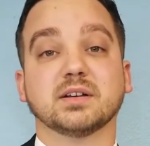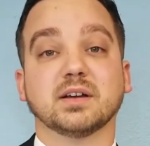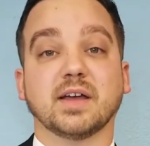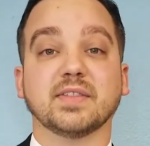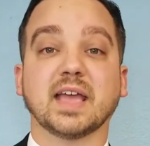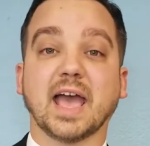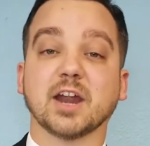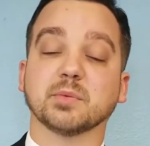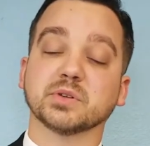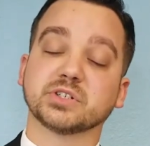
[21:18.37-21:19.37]
And the
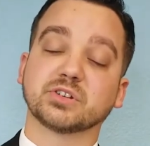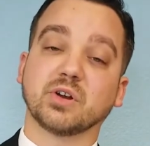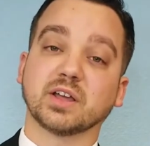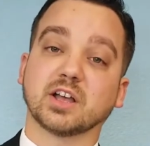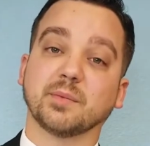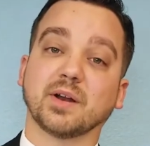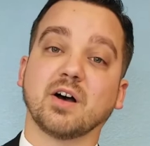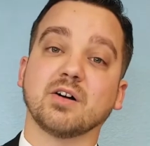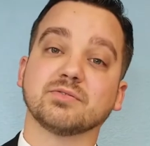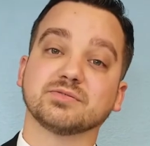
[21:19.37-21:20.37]
animals started coming
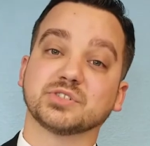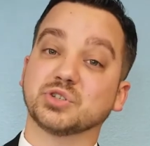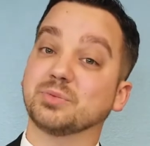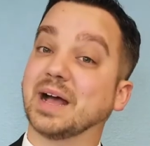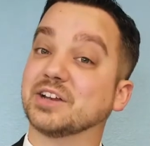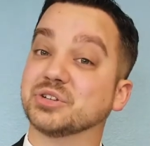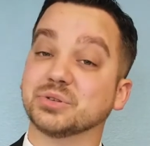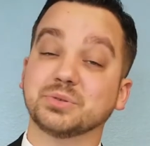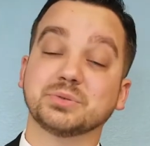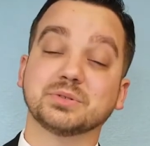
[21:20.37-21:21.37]
off two by
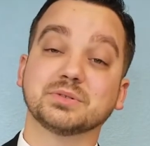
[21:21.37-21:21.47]
two,